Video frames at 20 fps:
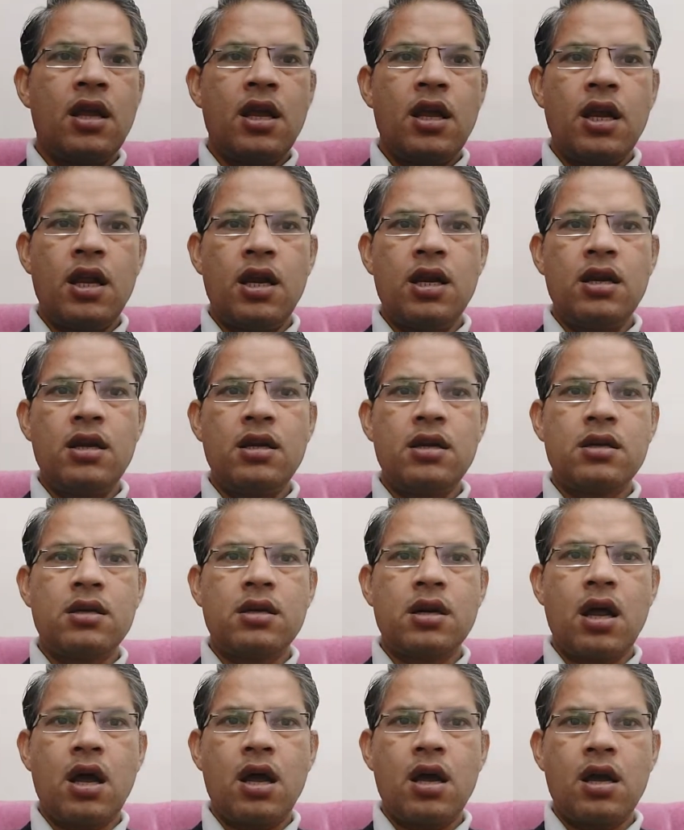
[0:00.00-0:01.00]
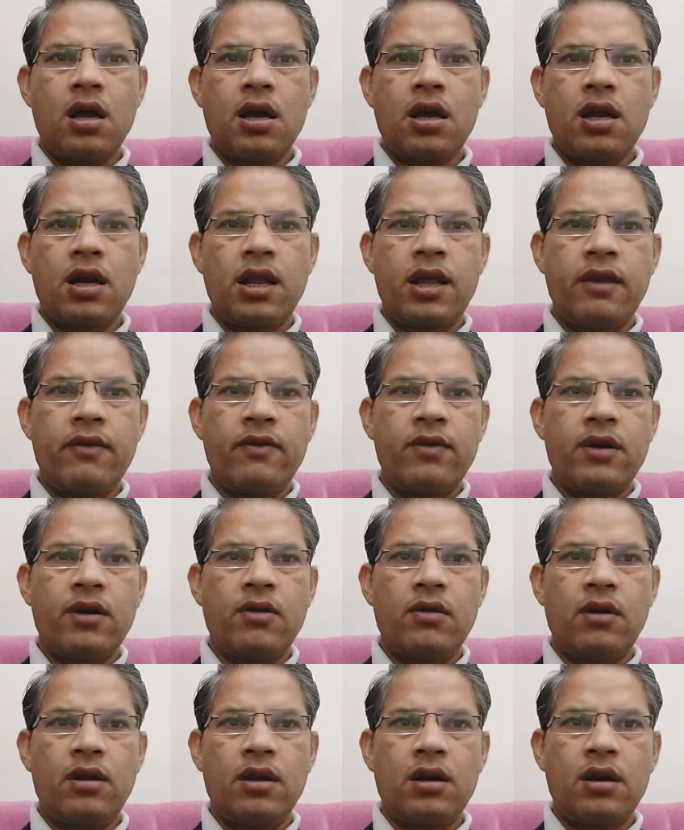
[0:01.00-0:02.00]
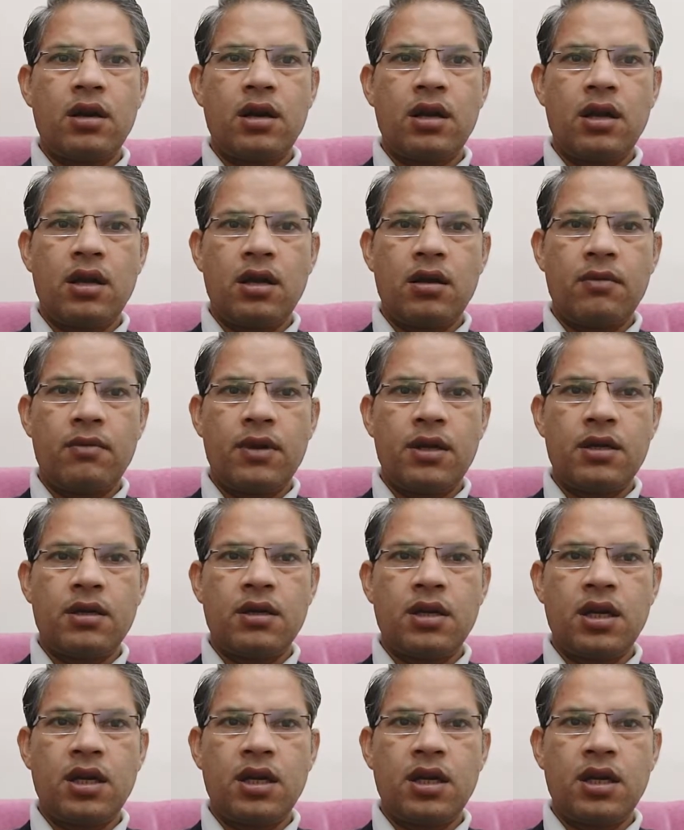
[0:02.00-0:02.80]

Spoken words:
Intraclavicular ligament.